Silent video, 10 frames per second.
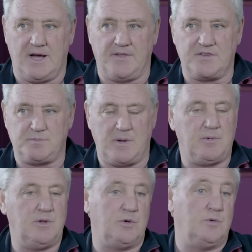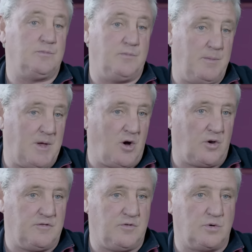And there's people who maybe
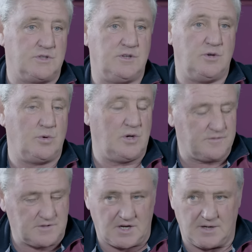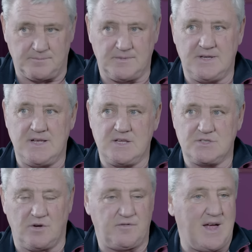can't afford it who would love to come.
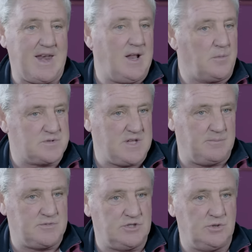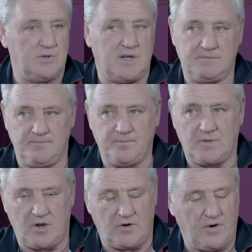So if that helps them too, then
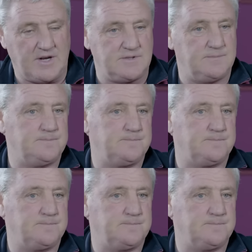great.